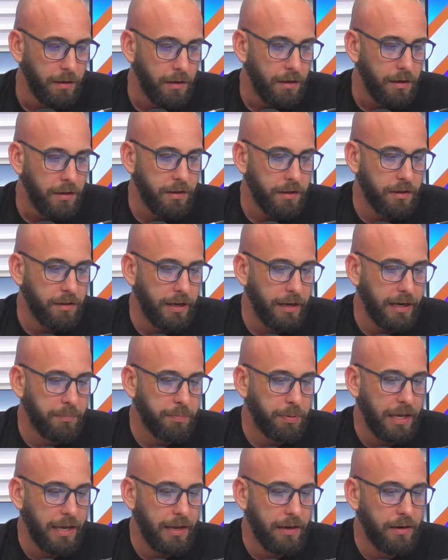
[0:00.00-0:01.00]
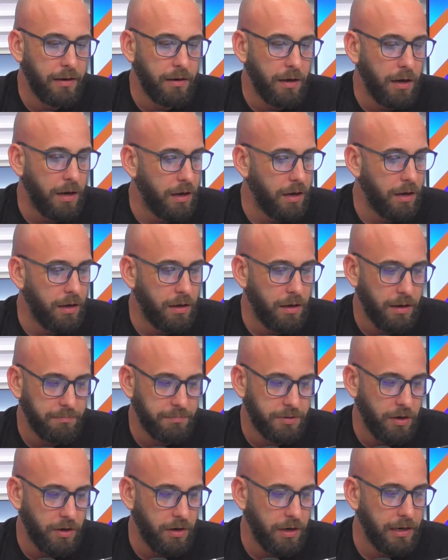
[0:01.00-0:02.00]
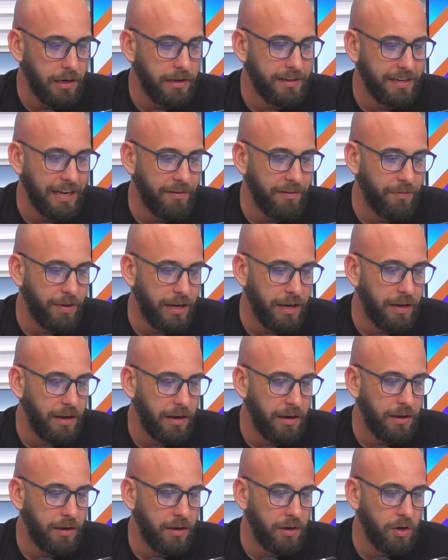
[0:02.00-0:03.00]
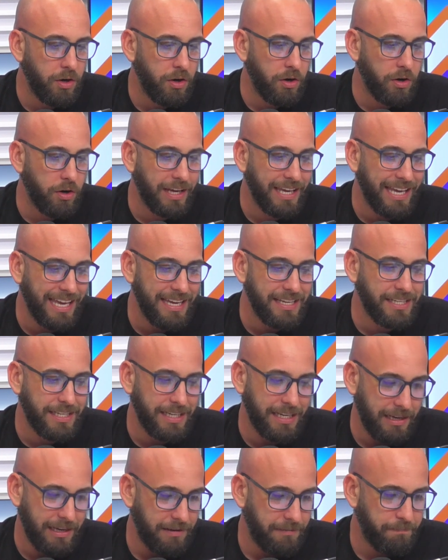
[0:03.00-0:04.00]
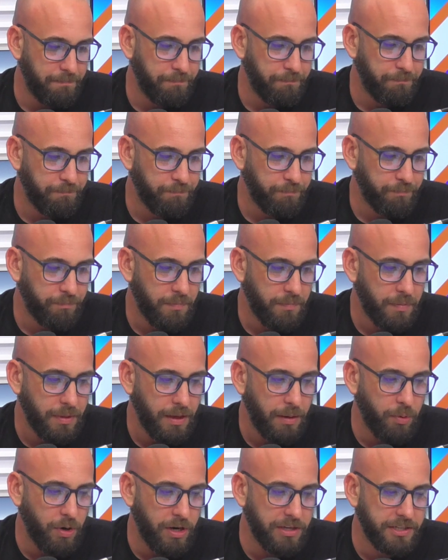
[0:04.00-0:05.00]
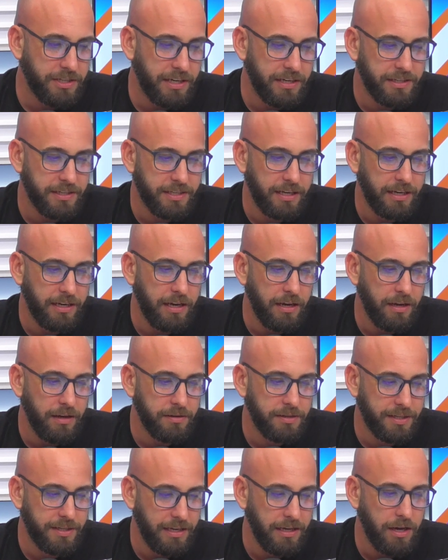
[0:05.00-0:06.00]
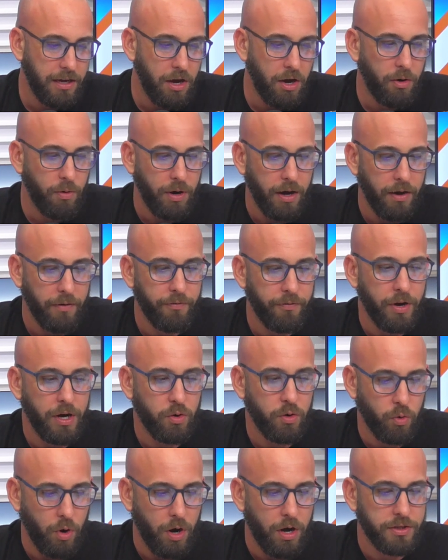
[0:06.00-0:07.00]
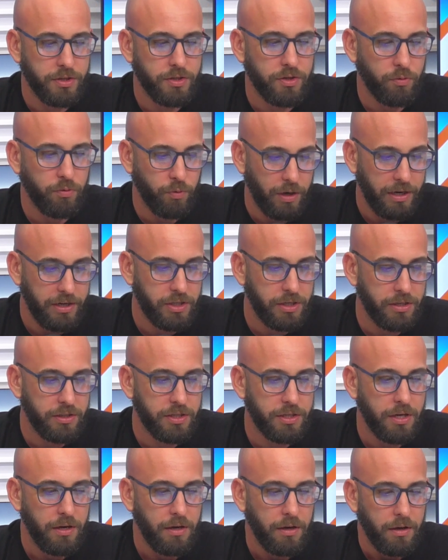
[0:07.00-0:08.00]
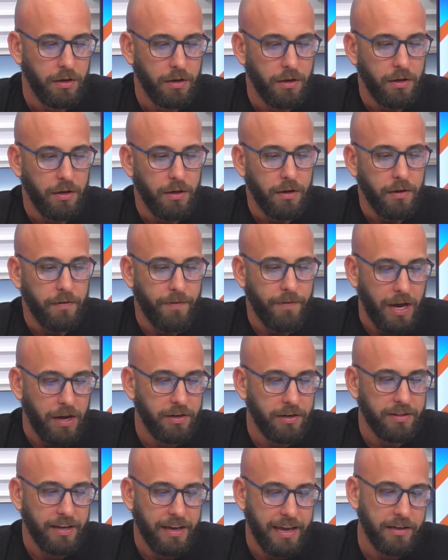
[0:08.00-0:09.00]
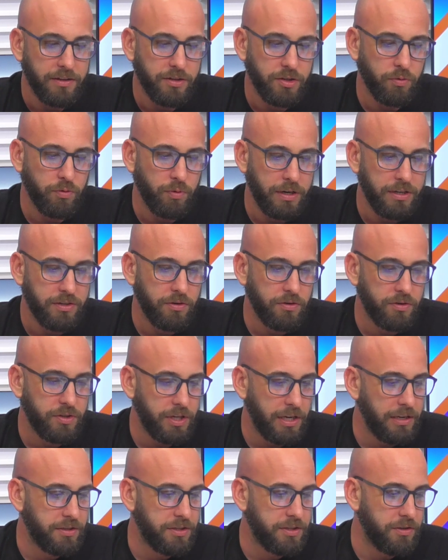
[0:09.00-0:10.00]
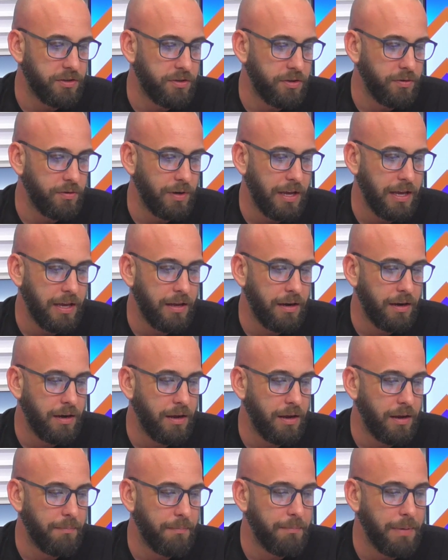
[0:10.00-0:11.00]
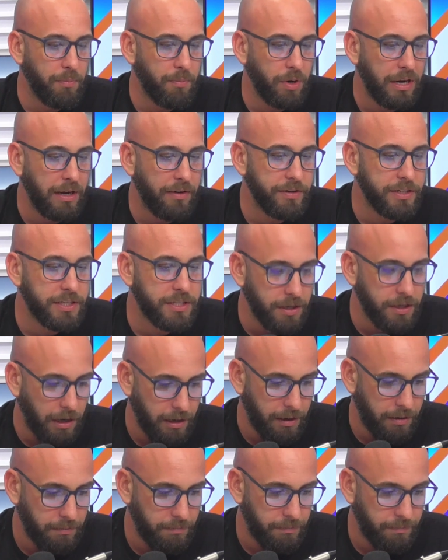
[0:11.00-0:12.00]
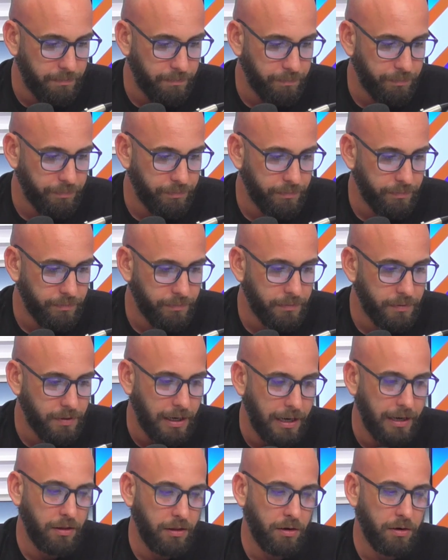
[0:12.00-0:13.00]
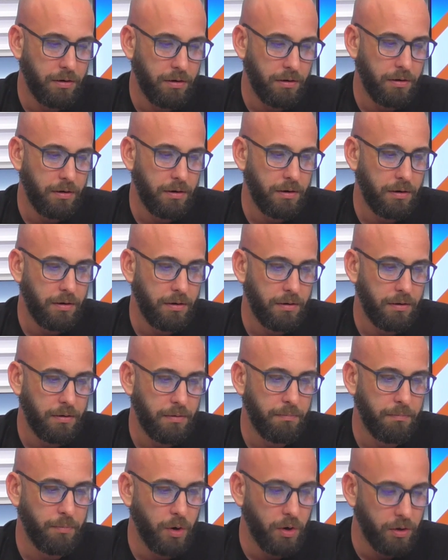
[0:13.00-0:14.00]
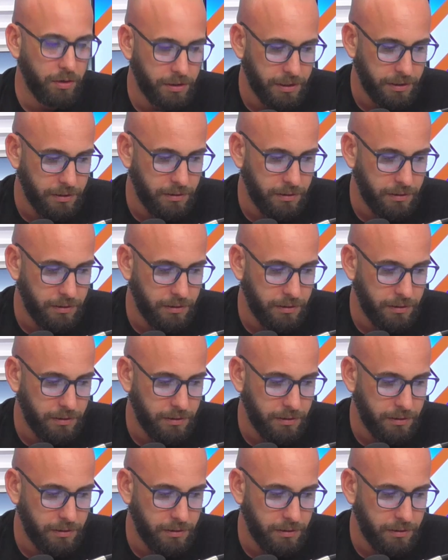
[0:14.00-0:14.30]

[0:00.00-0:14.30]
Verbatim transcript: The clinic planned, uh, I'm sorry, David Ergisi, president and CD, CEO of Cross Regions, founded the Cancer Research Institute in memory of his son, oh, yeah. Tyler Mert